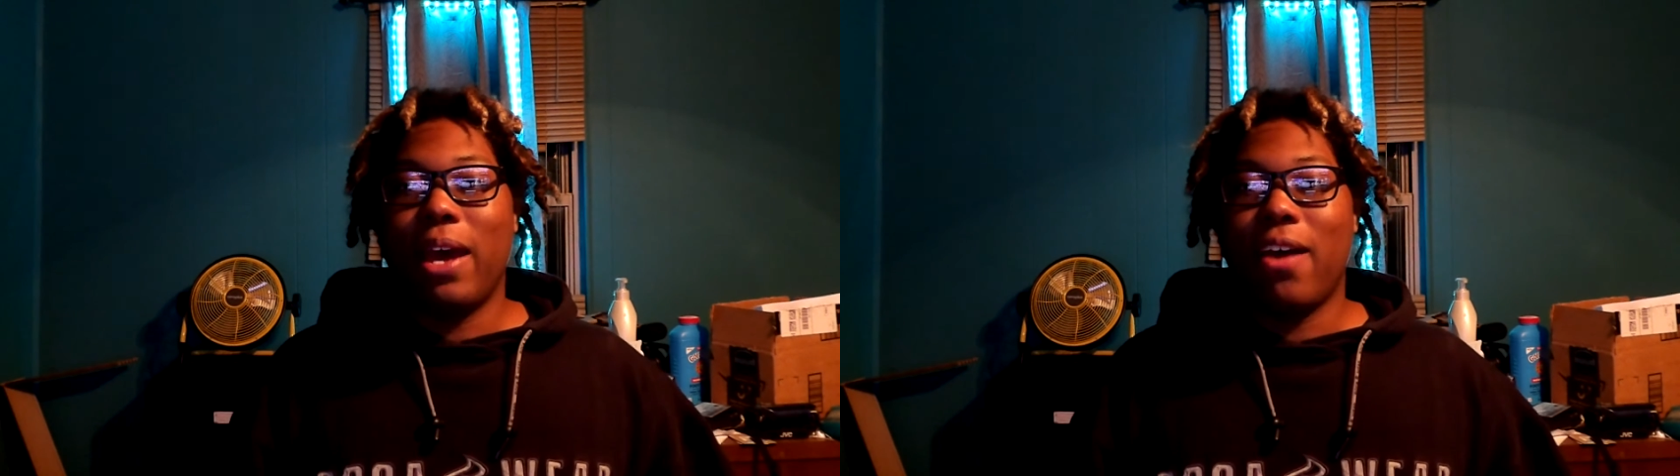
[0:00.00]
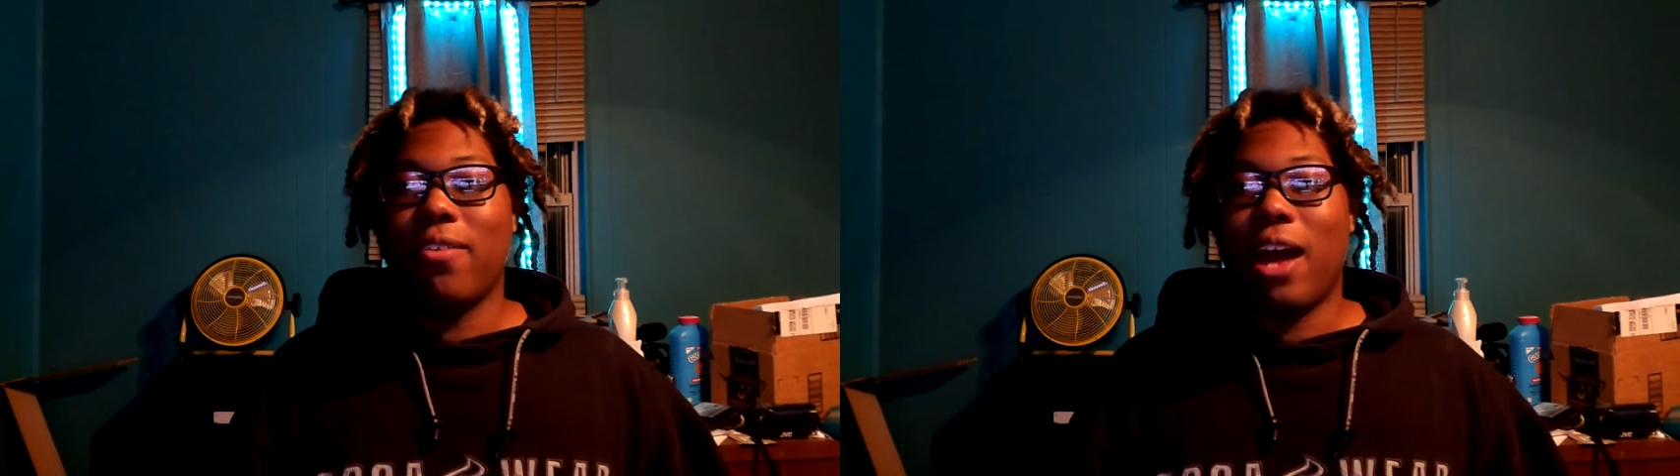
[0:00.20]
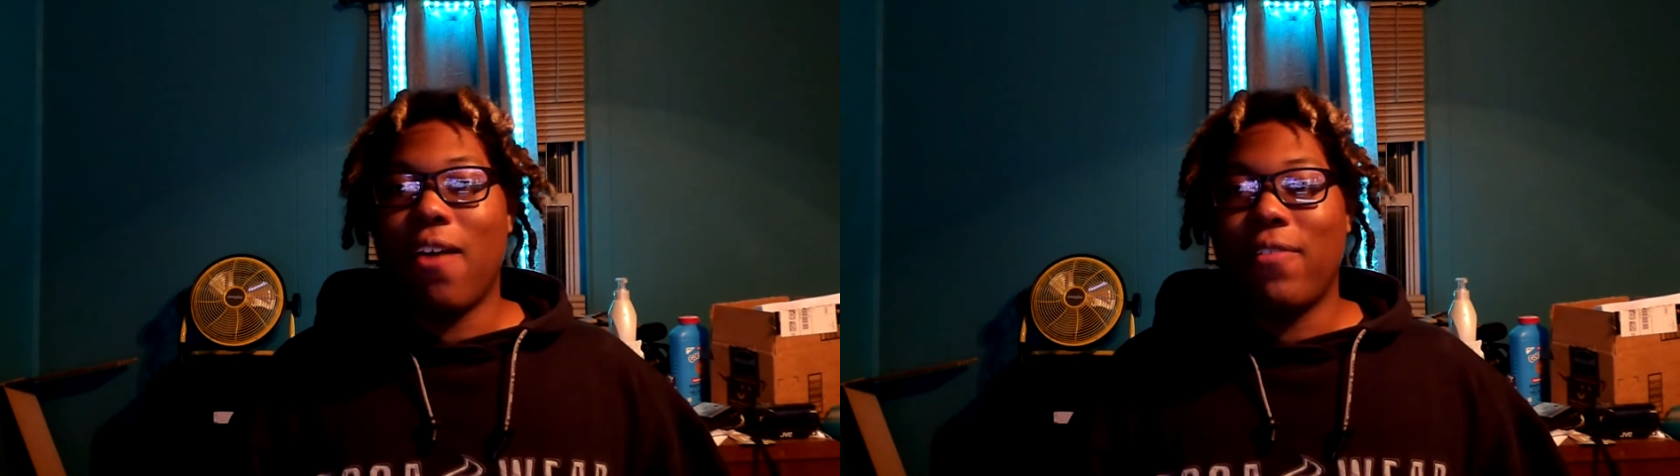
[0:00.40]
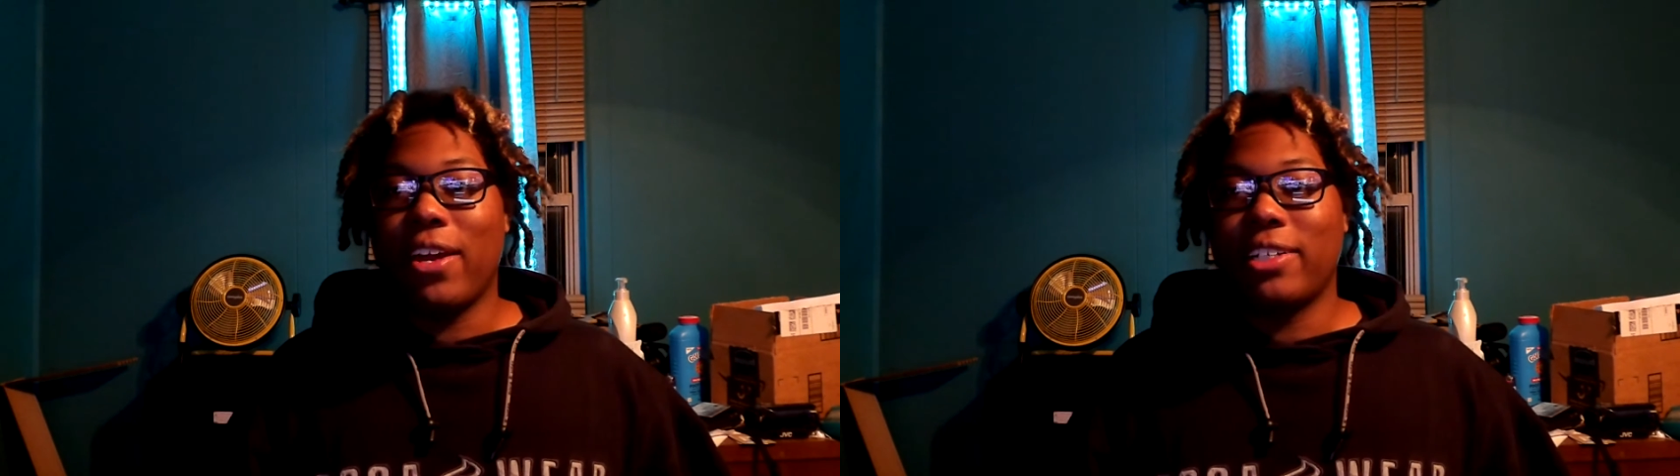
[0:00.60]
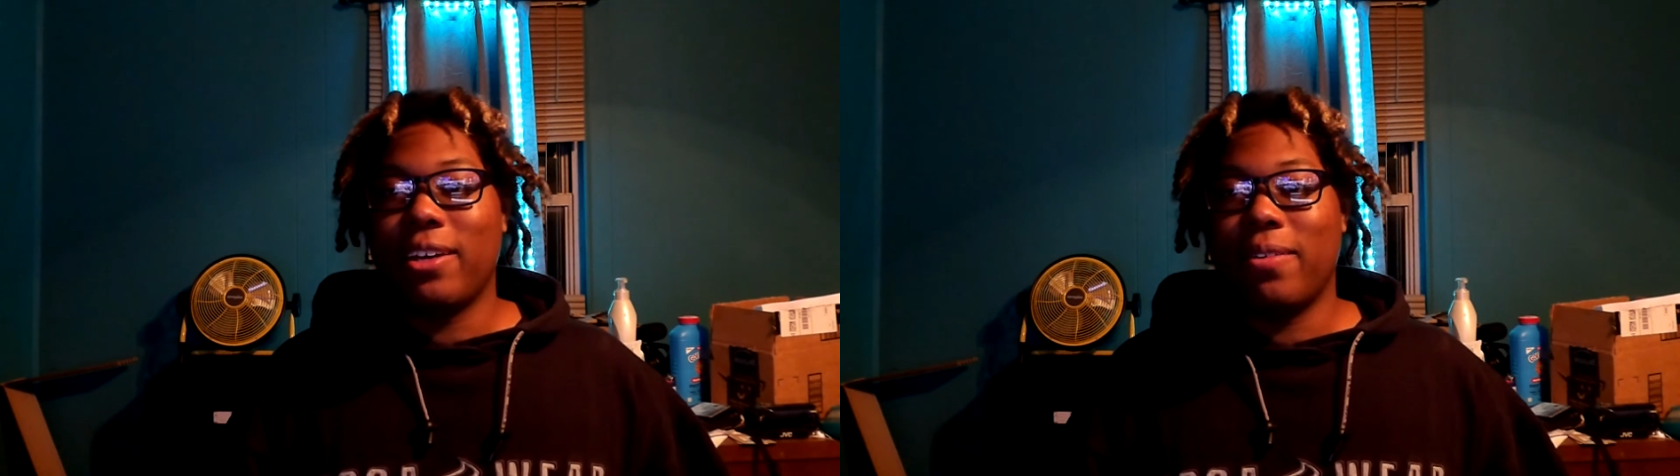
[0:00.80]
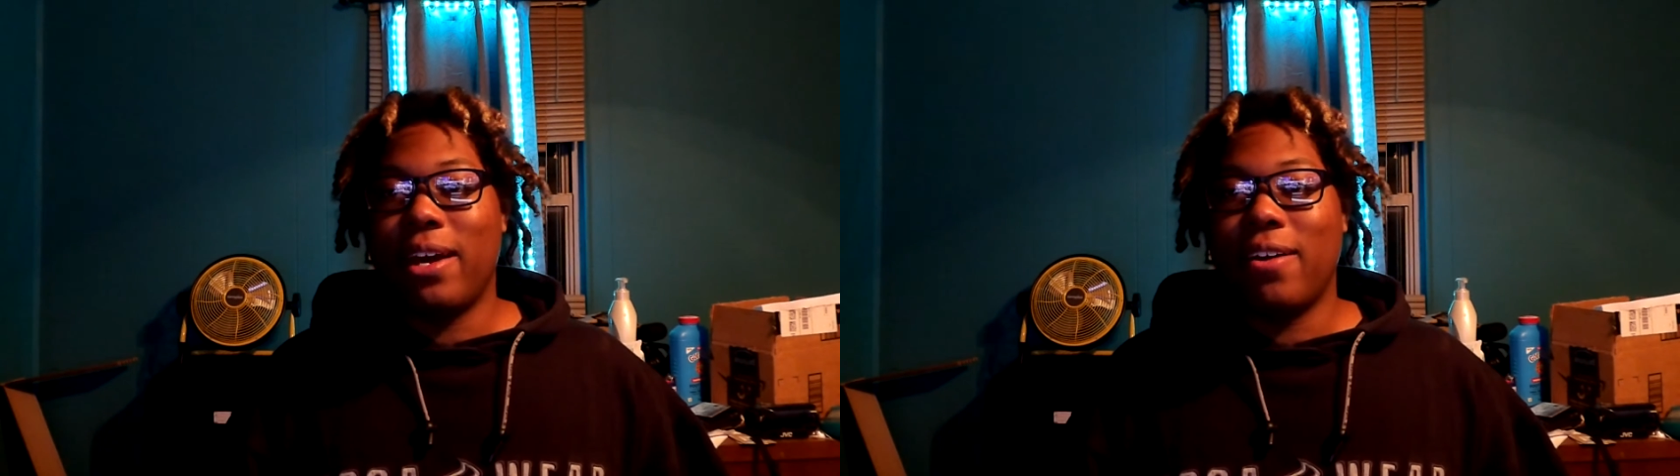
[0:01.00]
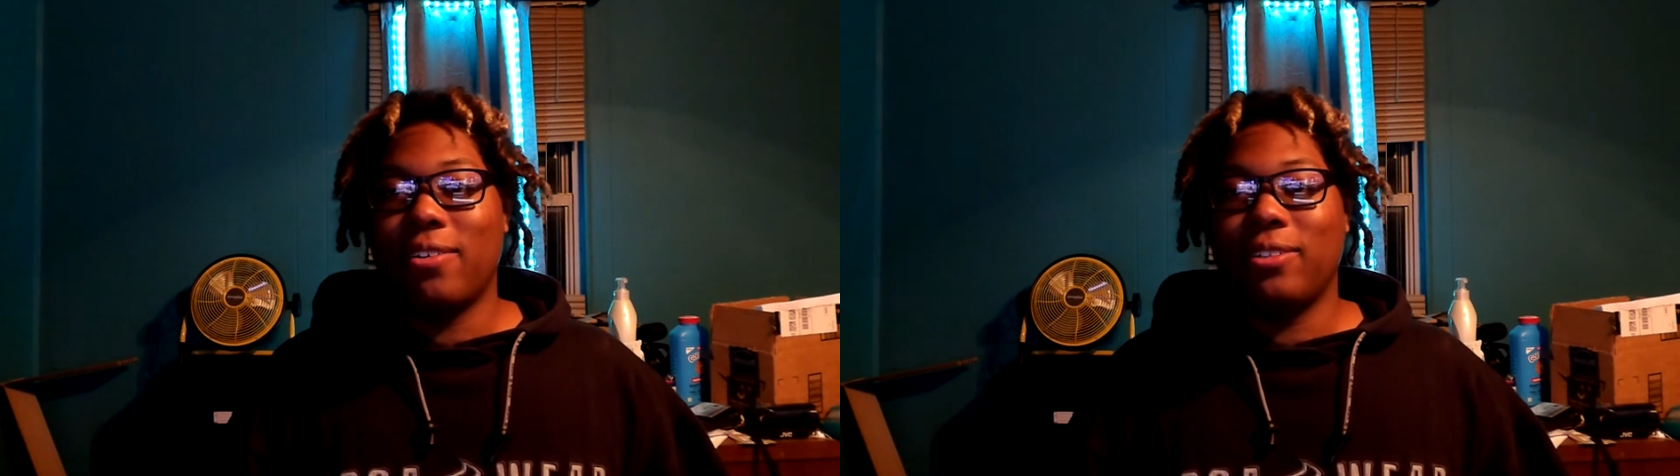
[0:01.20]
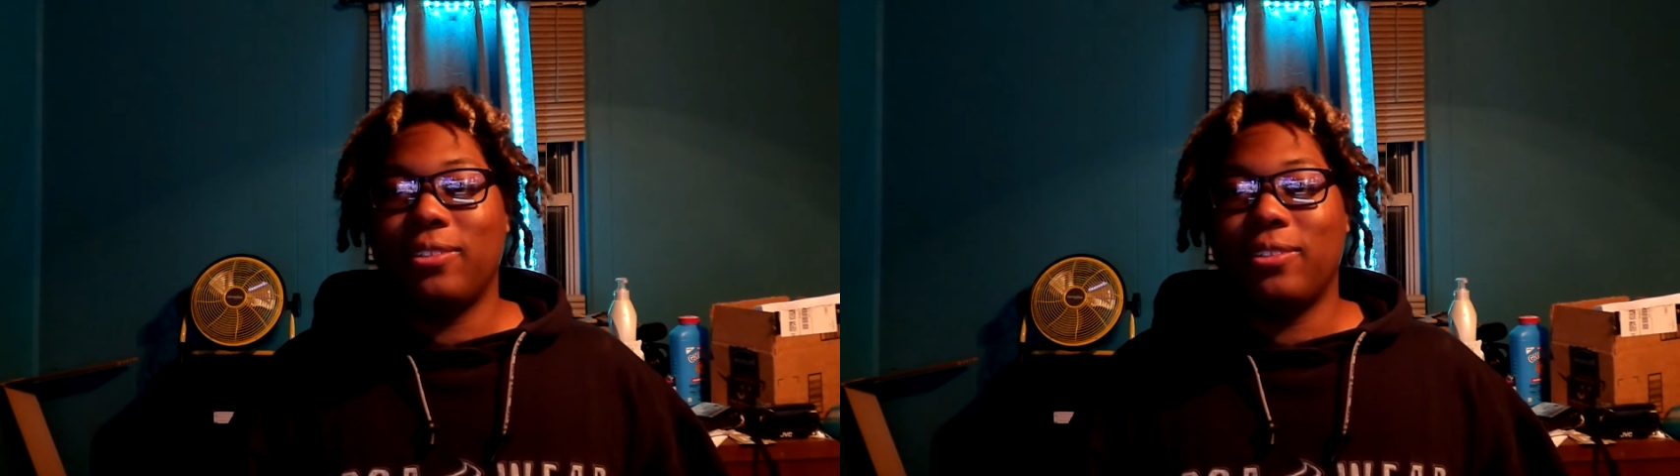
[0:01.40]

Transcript: out.